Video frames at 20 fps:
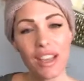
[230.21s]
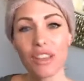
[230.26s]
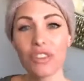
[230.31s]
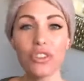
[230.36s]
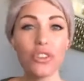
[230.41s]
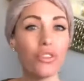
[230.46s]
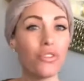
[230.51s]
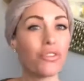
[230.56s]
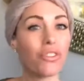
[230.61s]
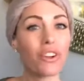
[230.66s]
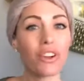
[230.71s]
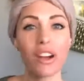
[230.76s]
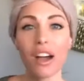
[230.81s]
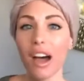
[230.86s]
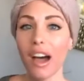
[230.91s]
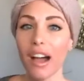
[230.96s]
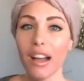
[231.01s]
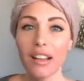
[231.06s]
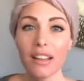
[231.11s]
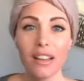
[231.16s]
and you
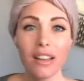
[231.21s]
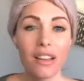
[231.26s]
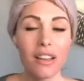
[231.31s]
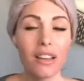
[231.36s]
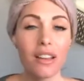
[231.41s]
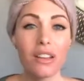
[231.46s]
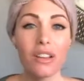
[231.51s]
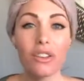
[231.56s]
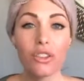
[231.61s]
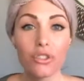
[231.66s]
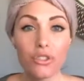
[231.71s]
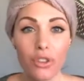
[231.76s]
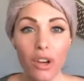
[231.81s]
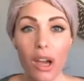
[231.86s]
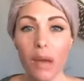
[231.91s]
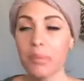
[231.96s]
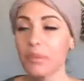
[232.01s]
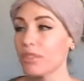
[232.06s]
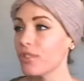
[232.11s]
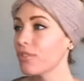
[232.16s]
forgot your drops.